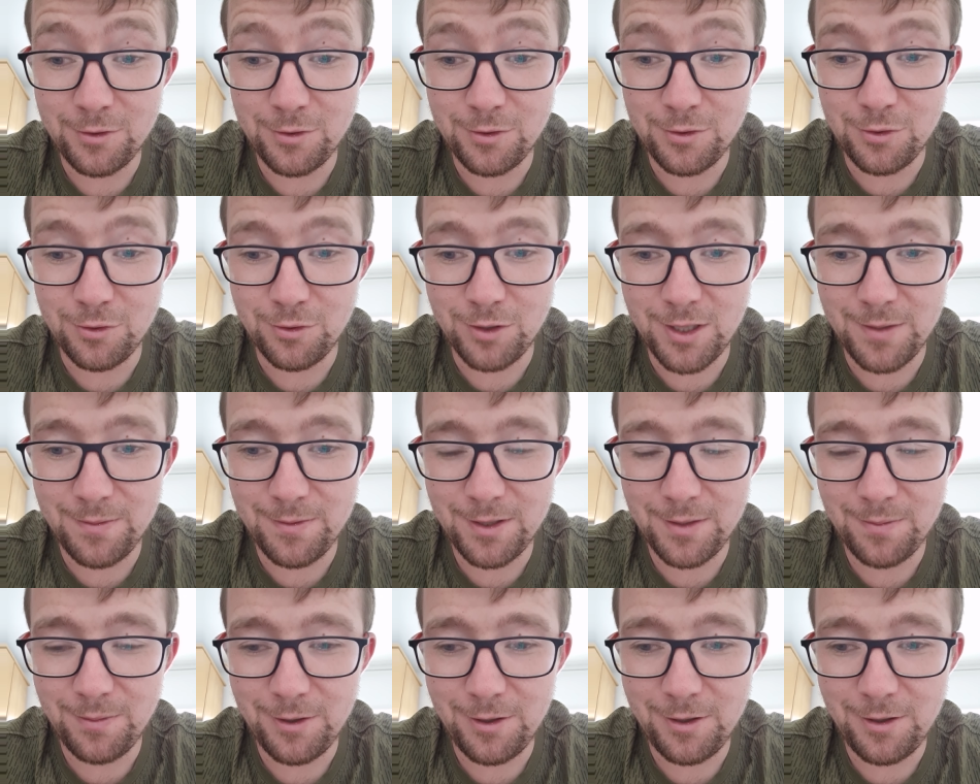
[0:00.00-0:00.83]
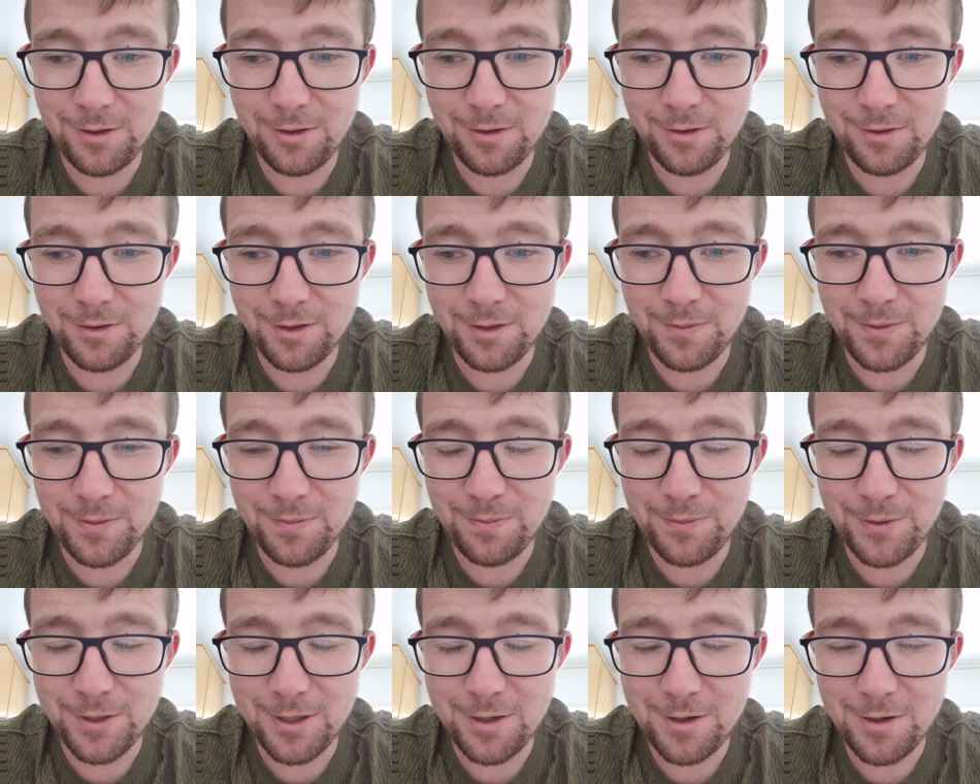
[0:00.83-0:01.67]
driving the ball a
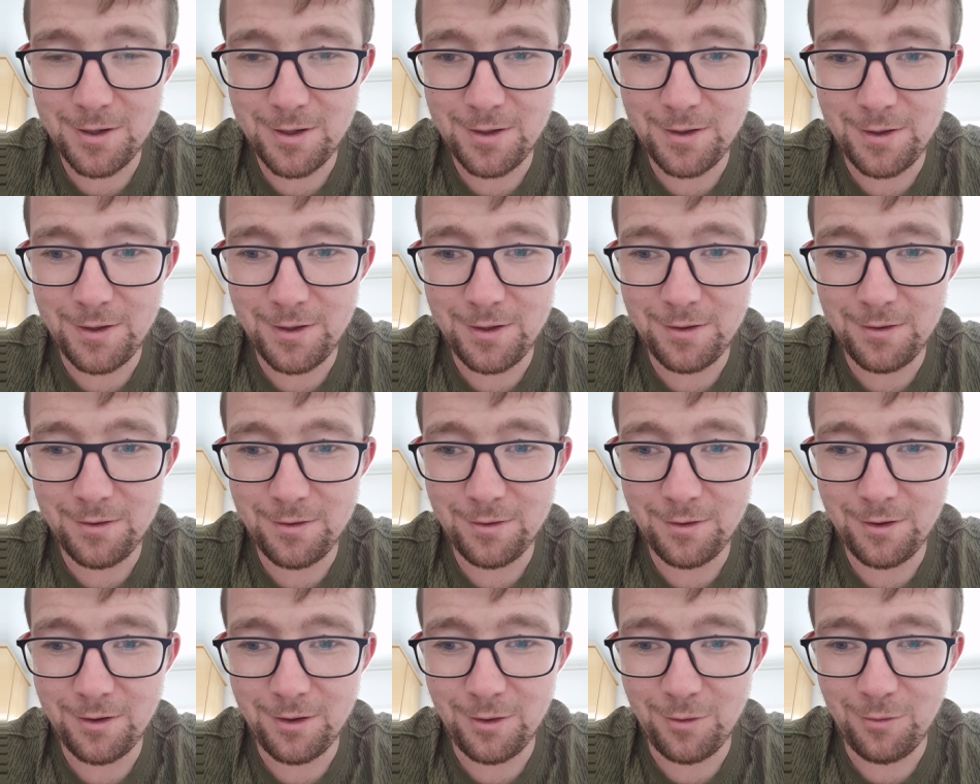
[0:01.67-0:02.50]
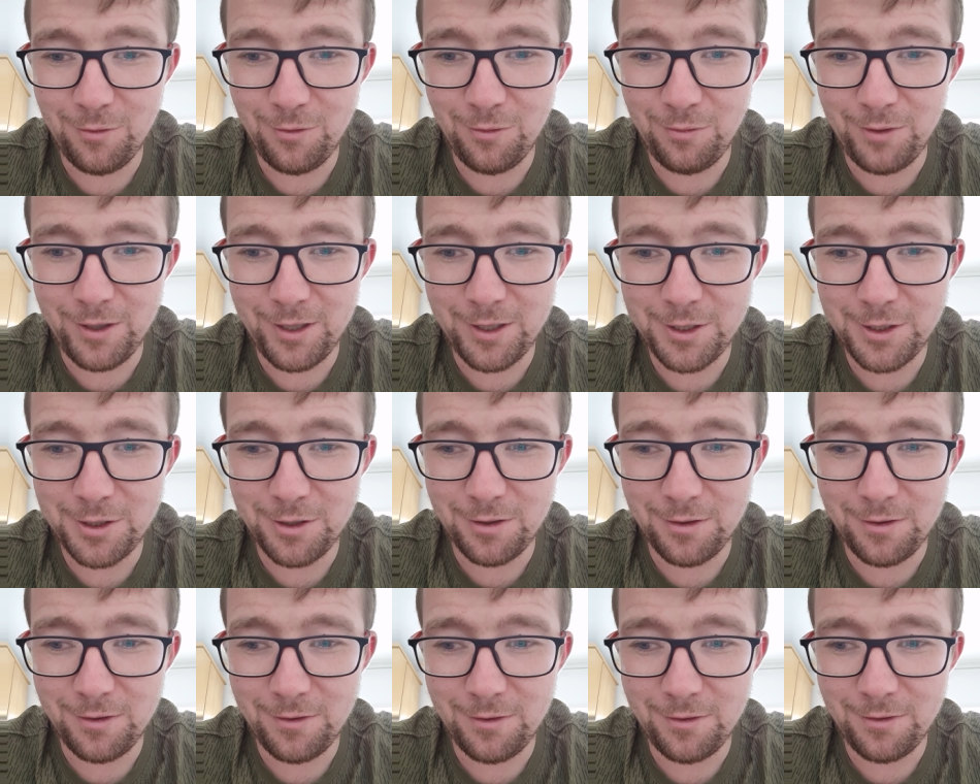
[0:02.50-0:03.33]
bit better. He's hitting close wedge
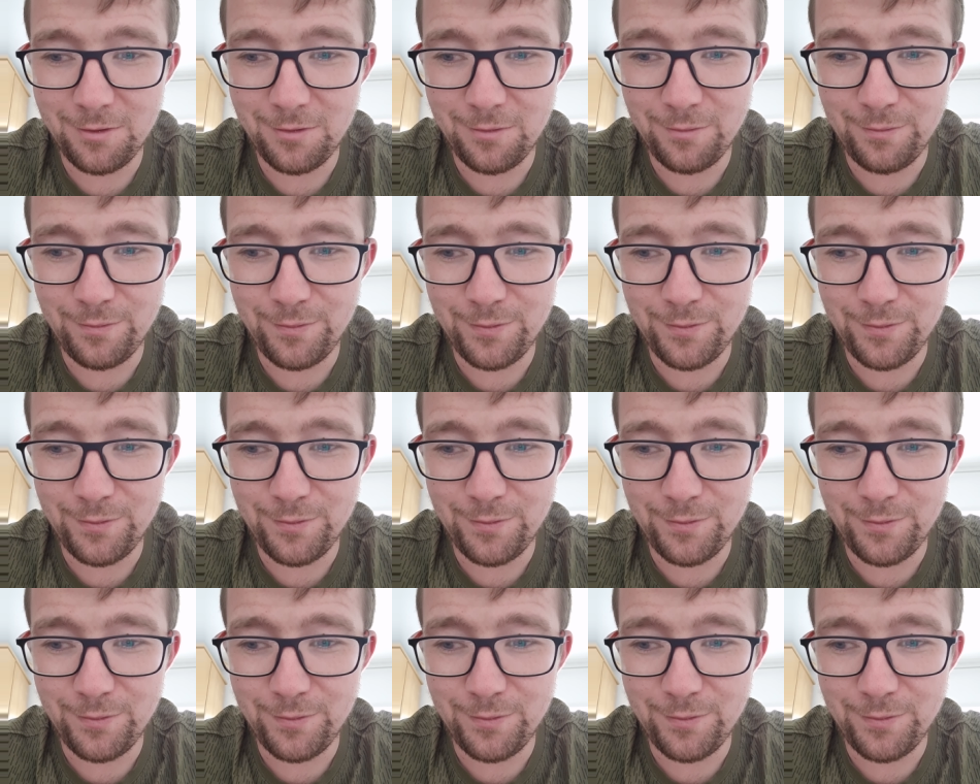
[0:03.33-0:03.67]
shots,